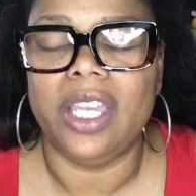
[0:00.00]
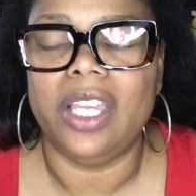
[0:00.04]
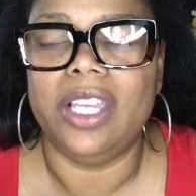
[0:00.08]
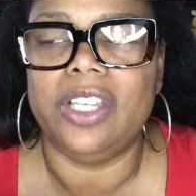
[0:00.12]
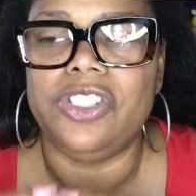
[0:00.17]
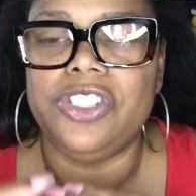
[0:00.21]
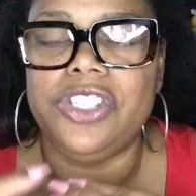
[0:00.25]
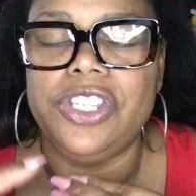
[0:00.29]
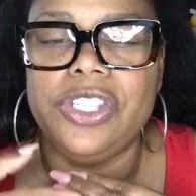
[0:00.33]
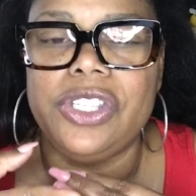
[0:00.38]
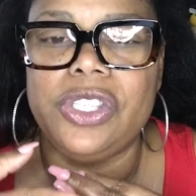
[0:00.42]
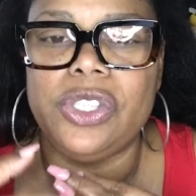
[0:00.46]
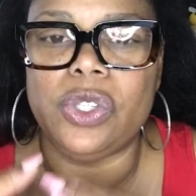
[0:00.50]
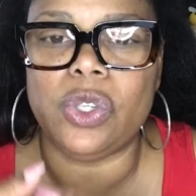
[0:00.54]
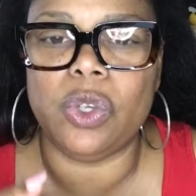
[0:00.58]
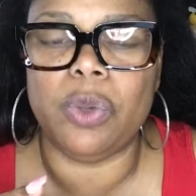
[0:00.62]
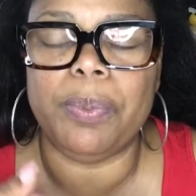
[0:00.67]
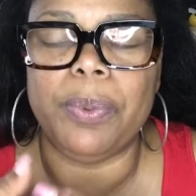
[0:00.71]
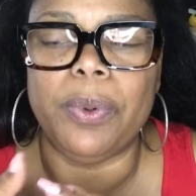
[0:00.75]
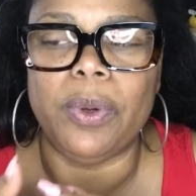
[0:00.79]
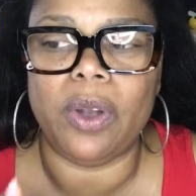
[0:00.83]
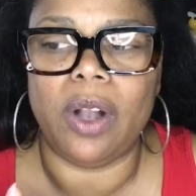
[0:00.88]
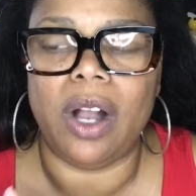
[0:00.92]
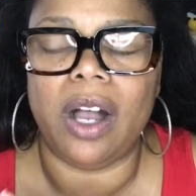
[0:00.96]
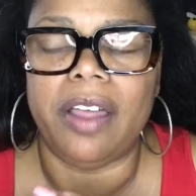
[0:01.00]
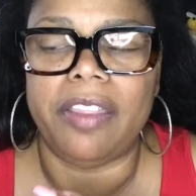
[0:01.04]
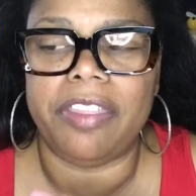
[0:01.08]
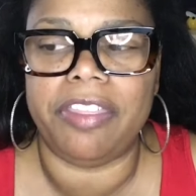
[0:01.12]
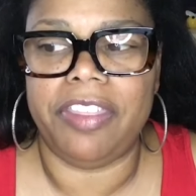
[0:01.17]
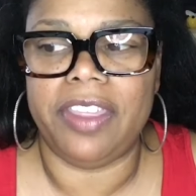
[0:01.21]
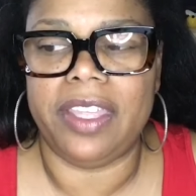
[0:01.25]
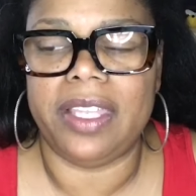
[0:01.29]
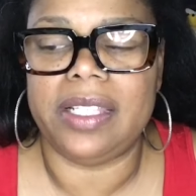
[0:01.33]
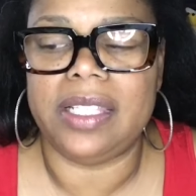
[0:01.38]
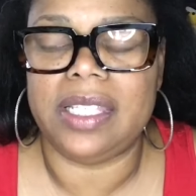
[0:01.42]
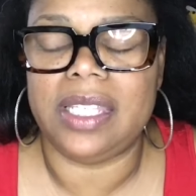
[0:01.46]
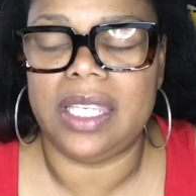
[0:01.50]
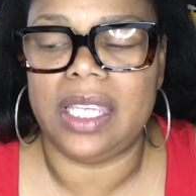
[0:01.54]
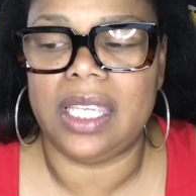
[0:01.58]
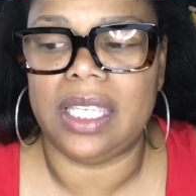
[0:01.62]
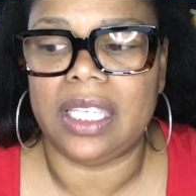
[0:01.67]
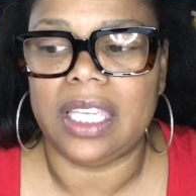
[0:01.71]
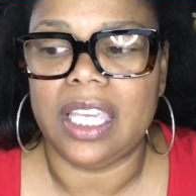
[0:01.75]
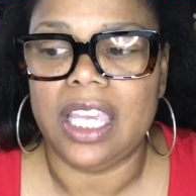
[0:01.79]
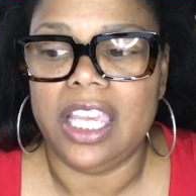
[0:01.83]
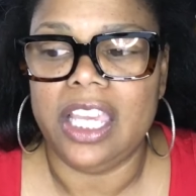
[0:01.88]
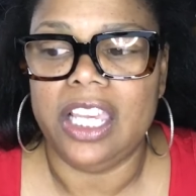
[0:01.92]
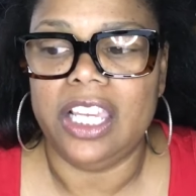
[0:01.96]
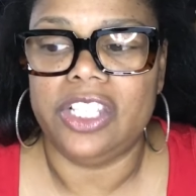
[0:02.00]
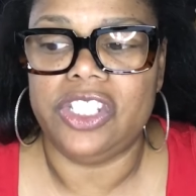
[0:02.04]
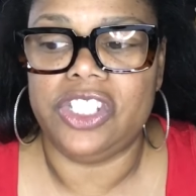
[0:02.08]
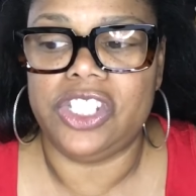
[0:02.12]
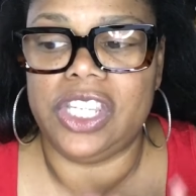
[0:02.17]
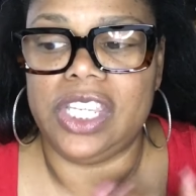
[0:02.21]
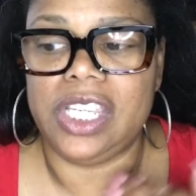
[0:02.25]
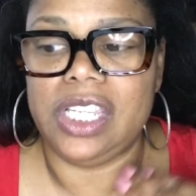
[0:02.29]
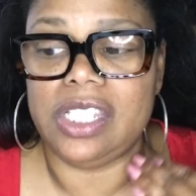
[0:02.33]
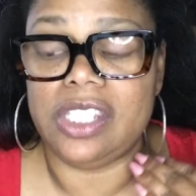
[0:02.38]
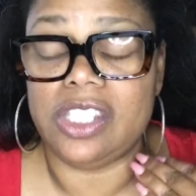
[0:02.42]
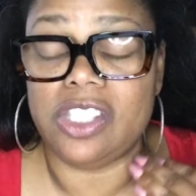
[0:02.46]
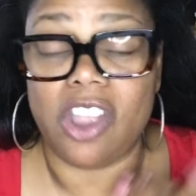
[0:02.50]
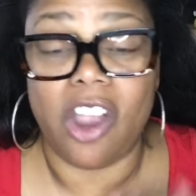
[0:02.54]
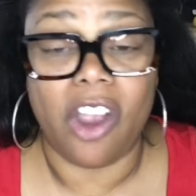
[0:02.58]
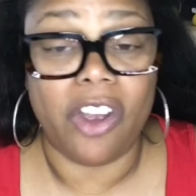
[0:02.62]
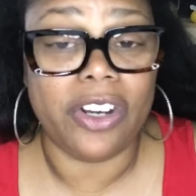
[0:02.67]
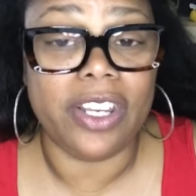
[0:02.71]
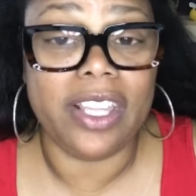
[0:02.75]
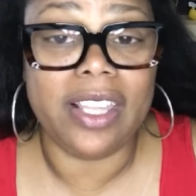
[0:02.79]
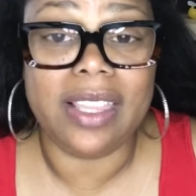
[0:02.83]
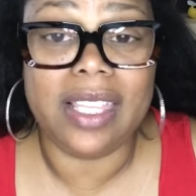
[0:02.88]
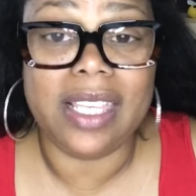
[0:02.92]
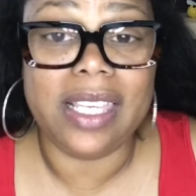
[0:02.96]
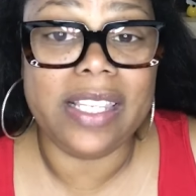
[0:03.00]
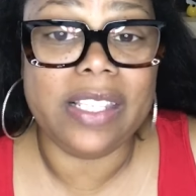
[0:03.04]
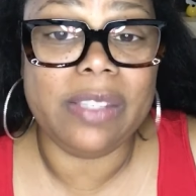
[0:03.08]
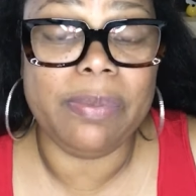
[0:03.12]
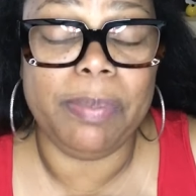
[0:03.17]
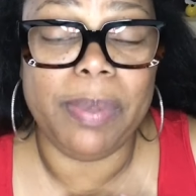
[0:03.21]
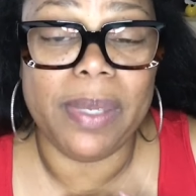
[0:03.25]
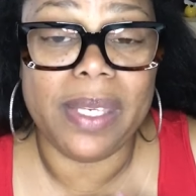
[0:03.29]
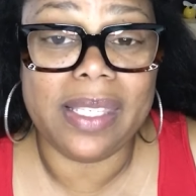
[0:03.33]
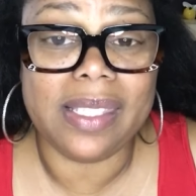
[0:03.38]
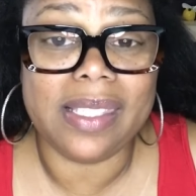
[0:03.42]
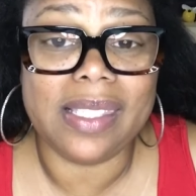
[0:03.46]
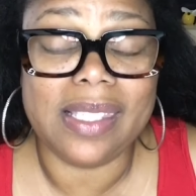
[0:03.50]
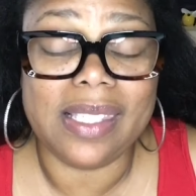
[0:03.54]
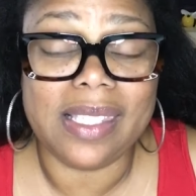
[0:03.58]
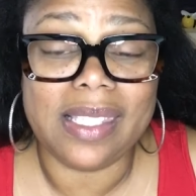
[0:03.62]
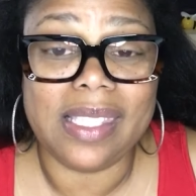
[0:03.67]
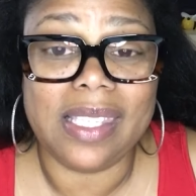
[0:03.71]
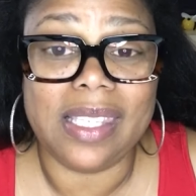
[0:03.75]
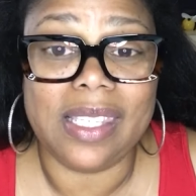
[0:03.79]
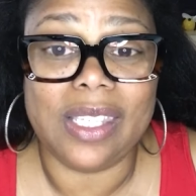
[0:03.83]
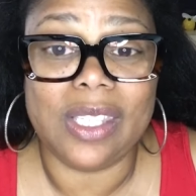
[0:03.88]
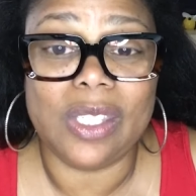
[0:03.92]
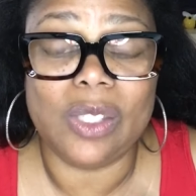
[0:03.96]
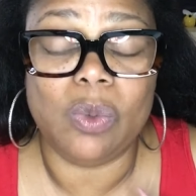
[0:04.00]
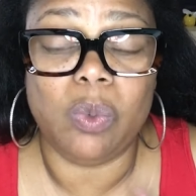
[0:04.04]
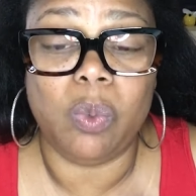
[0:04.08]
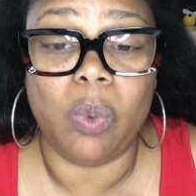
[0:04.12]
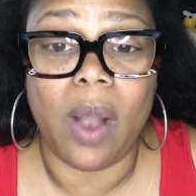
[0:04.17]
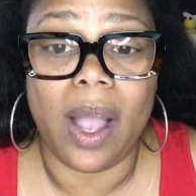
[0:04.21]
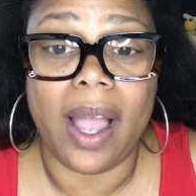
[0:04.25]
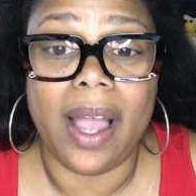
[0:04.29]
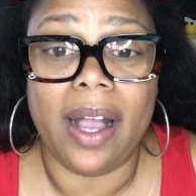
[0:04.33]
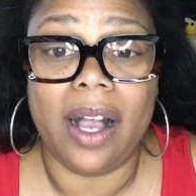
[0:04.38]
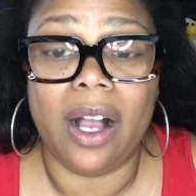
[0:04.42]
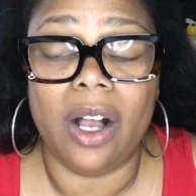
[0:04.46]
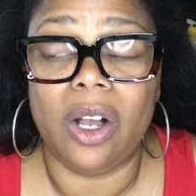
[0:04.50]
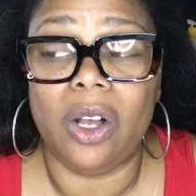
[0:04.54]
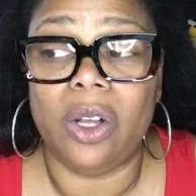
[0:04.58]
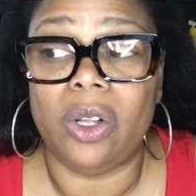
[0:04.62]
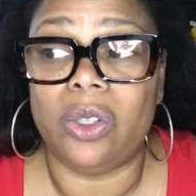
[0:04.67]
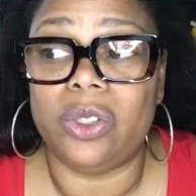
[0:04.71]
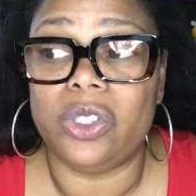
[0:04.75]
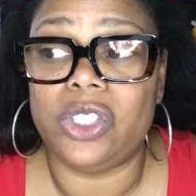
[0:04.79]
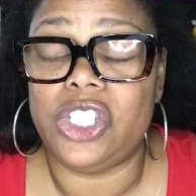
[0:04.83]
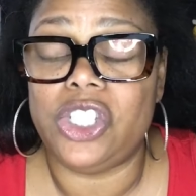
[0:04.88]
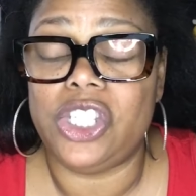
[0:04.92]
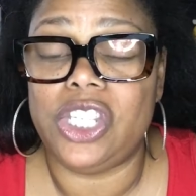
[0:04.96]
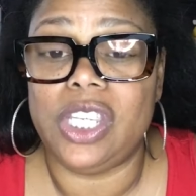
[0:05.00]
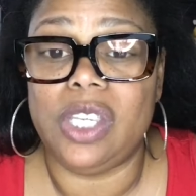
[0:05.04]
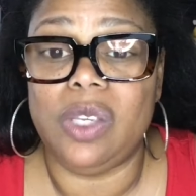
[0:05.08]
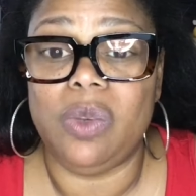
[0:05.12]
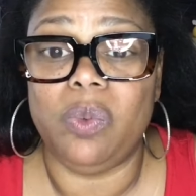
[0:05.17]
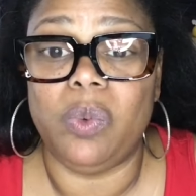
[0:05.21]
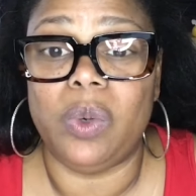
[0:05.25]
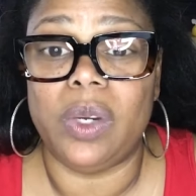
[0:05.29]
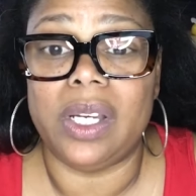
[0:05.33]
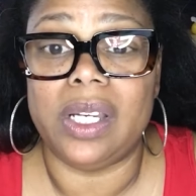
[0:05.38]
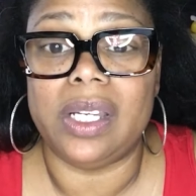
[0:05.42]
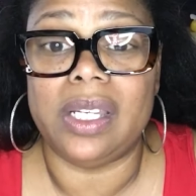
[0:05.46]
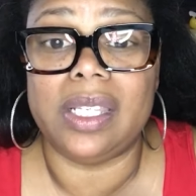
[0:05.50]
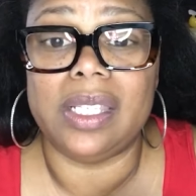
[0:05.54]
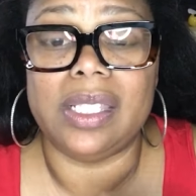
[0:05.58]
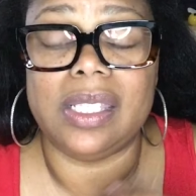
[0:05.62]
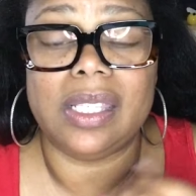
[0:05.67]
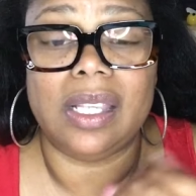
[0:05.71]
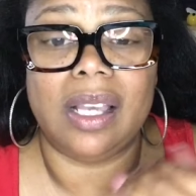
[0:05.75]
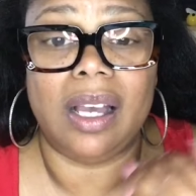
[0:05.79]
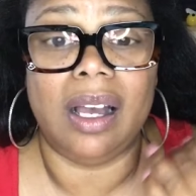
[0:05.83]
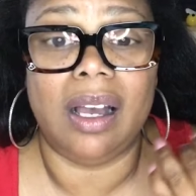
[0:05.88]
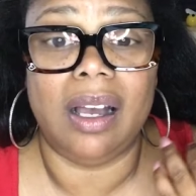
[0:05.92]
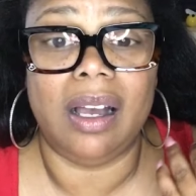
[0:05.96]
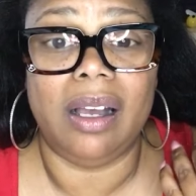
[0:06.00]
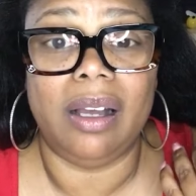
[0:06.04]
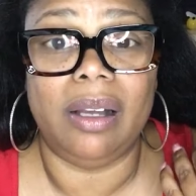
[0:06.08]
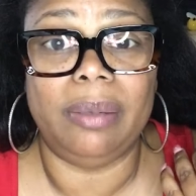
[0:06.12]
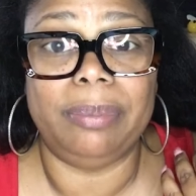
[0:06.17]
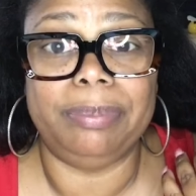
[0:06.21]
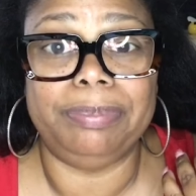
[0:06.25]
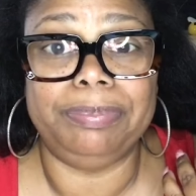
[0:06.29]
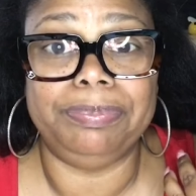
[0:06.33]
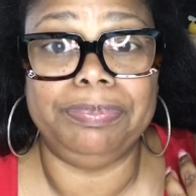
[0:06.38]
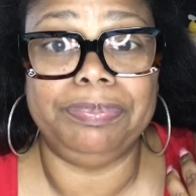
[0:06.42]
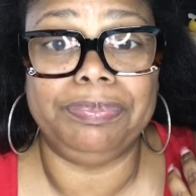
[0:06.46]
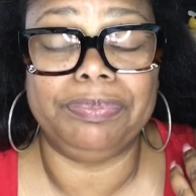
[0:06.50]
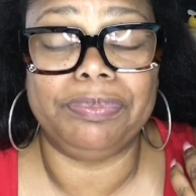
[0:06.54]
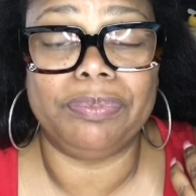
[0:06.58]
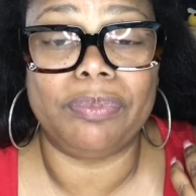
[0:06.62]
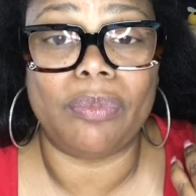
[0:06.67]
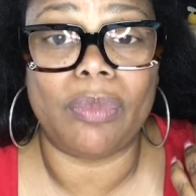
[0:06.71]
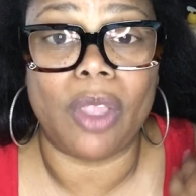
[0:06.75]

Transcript: She's super authentic. She started these businesses while she was, um,